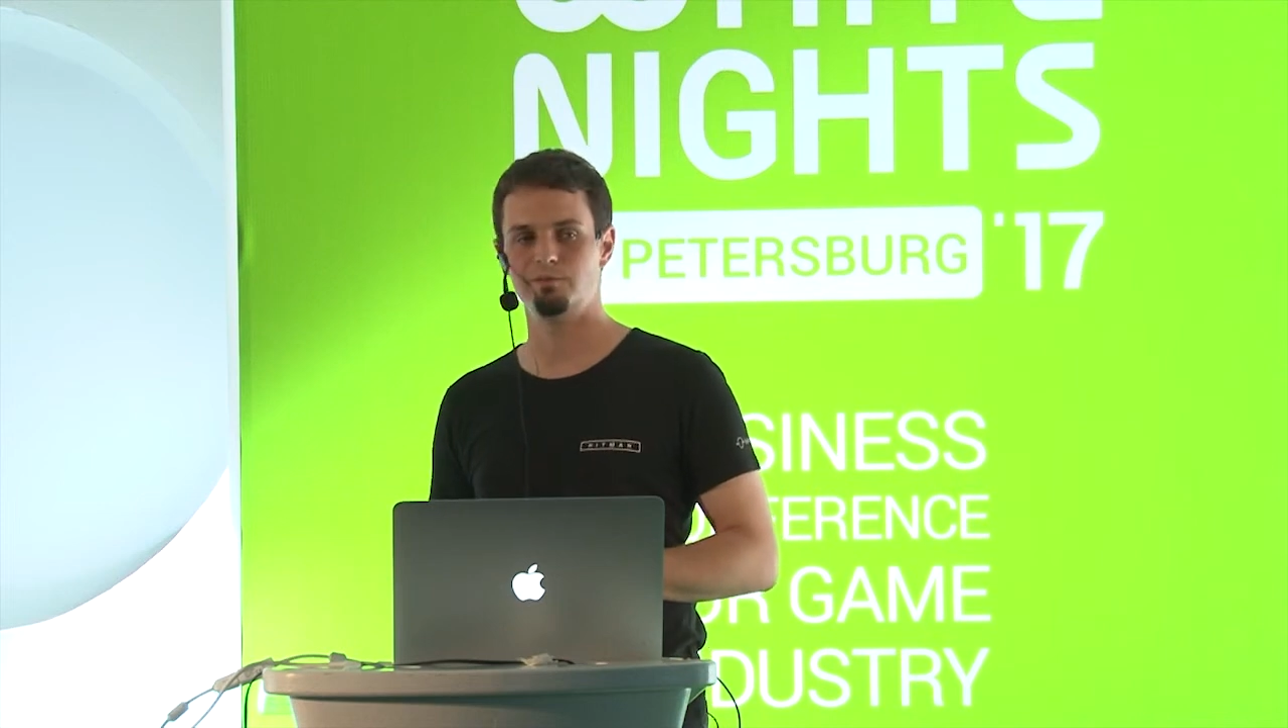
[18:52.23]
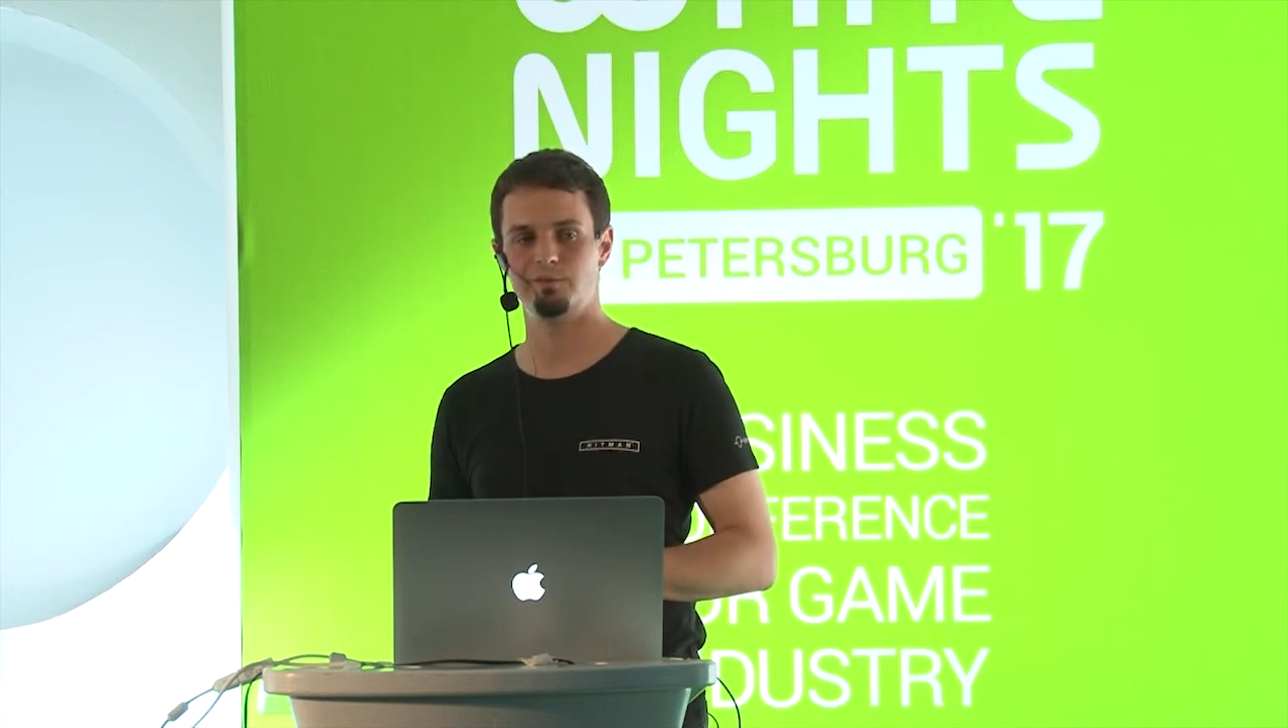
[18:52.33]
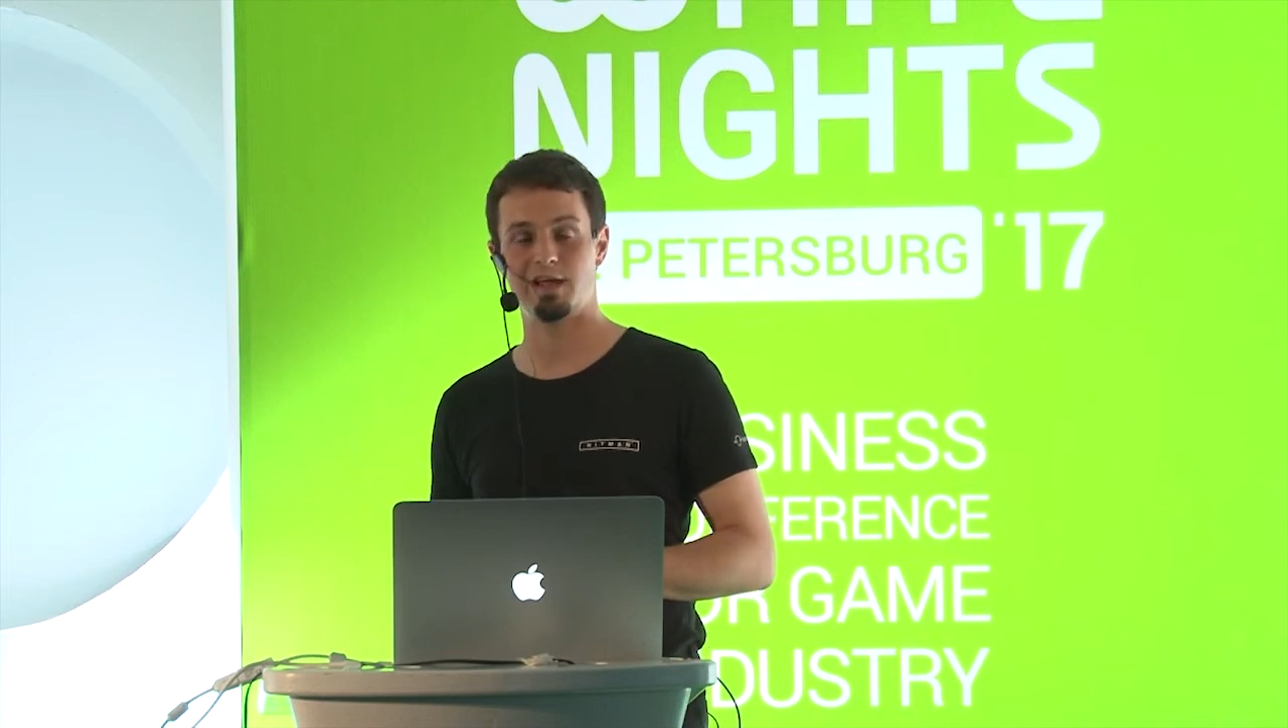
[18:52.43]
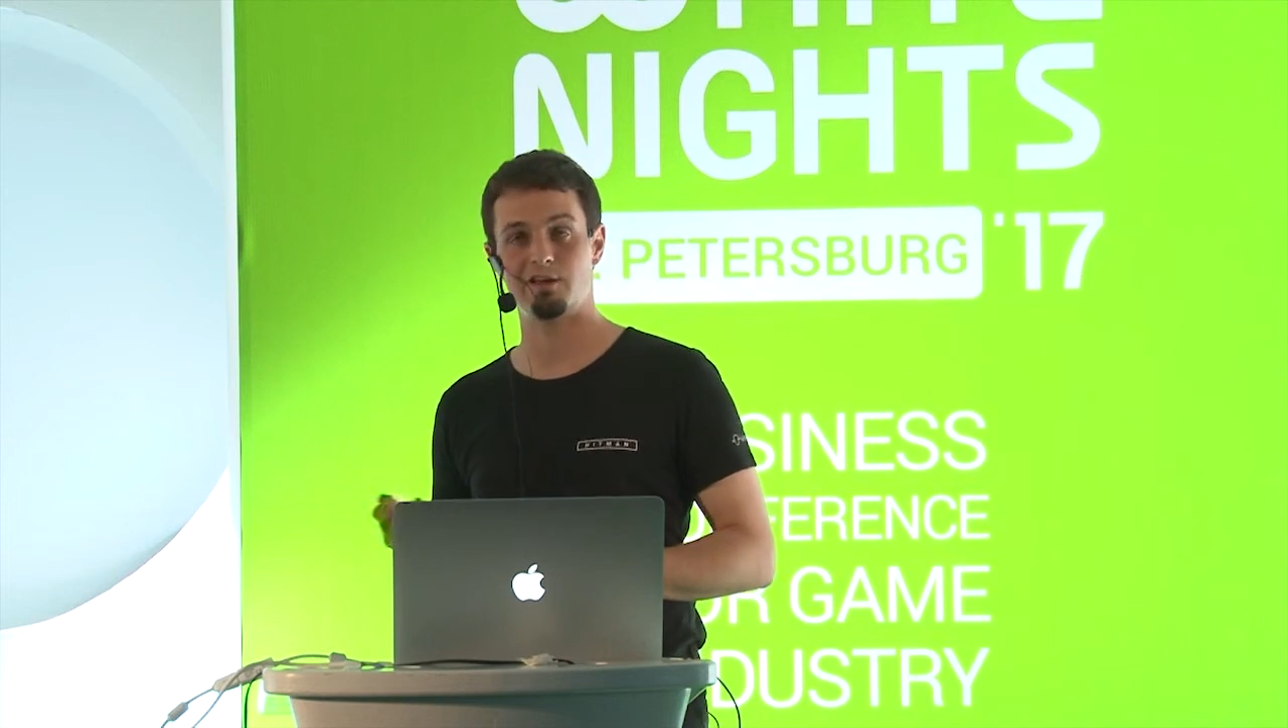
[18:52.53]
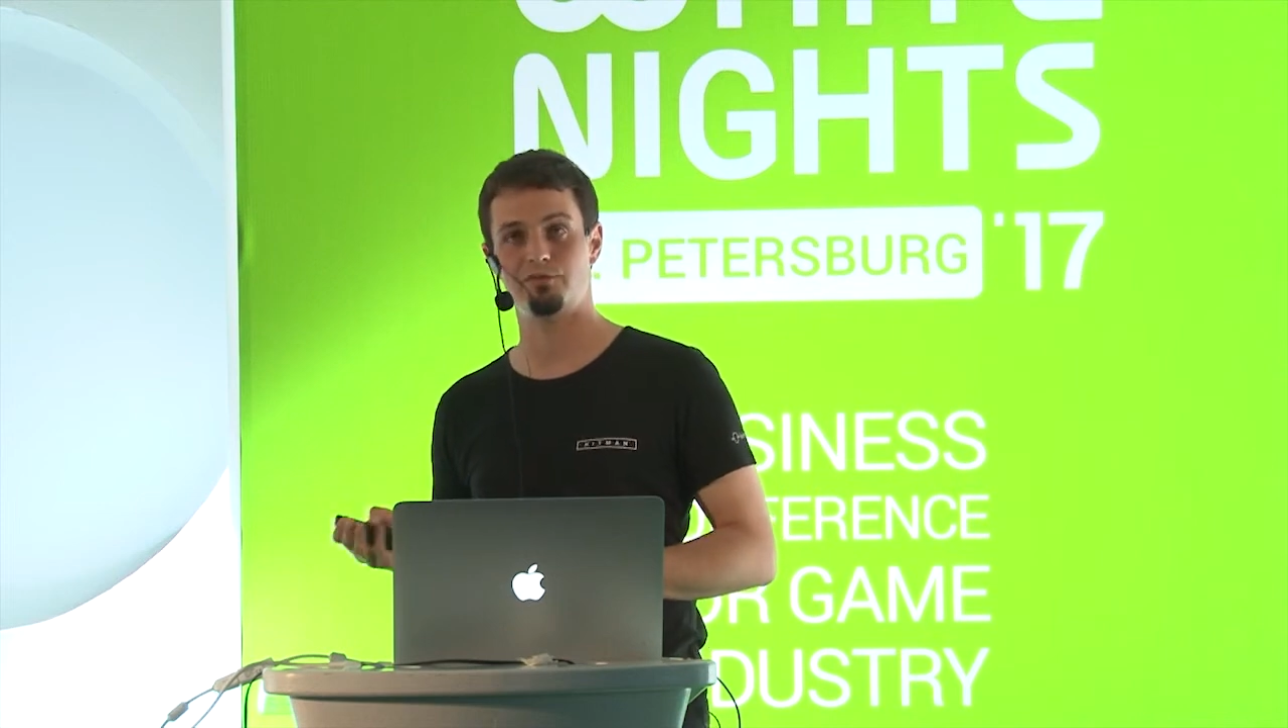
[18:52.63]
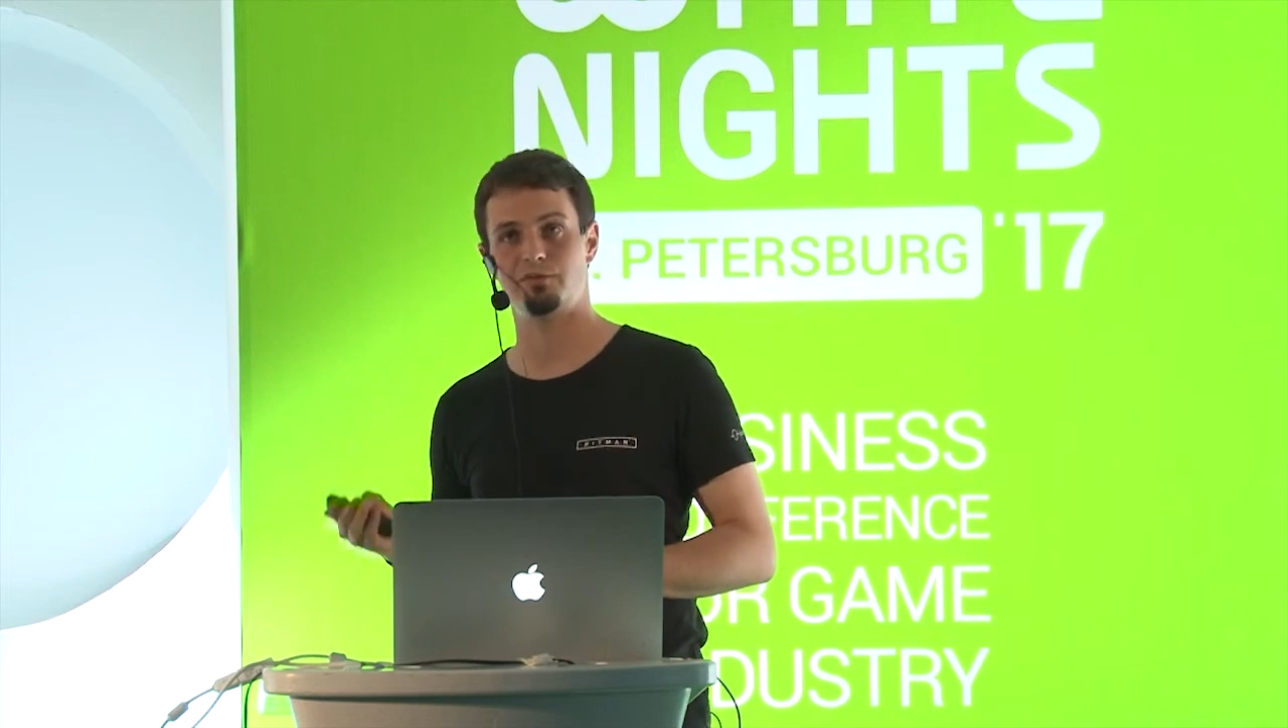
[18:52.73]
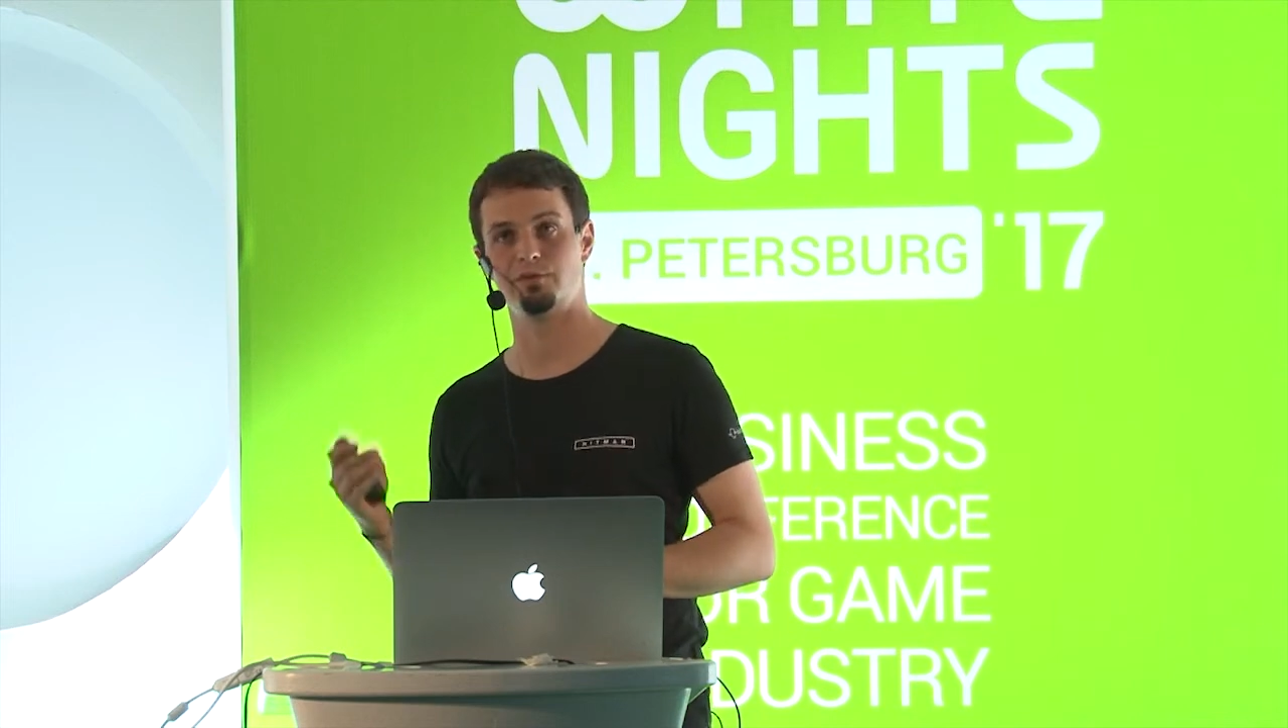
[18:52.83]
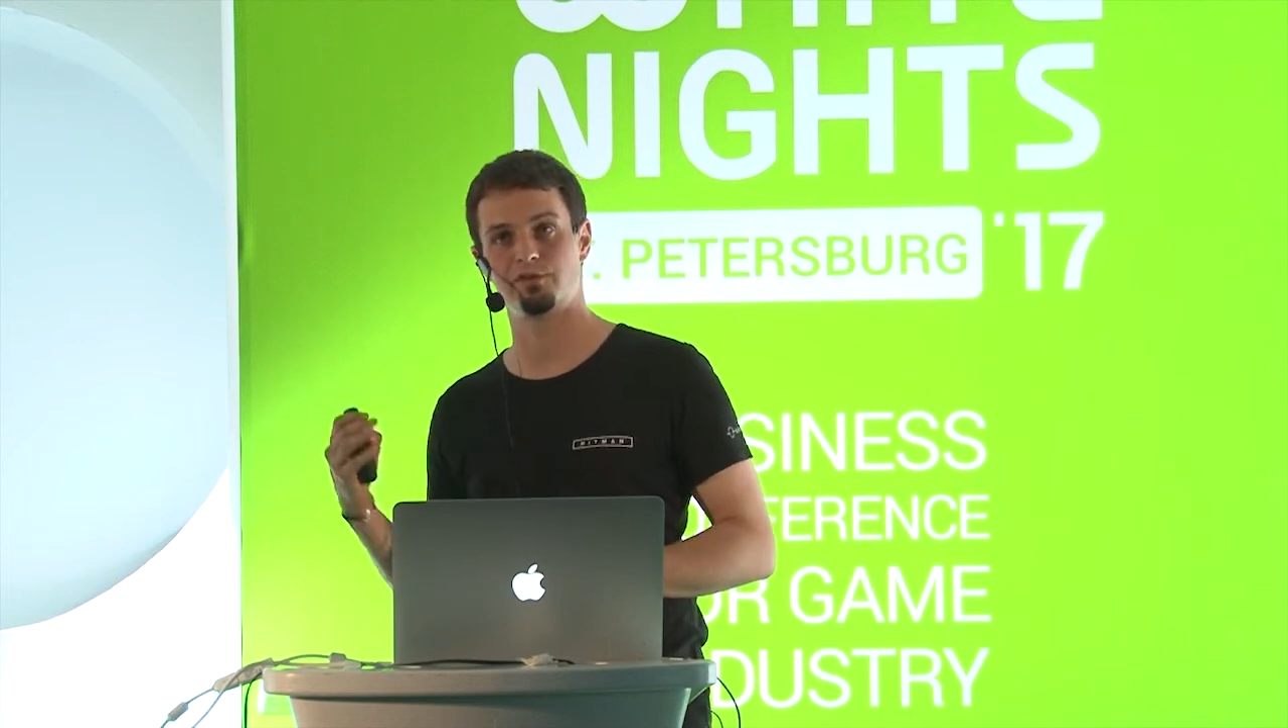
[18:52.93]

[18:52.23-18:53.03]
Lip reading: live for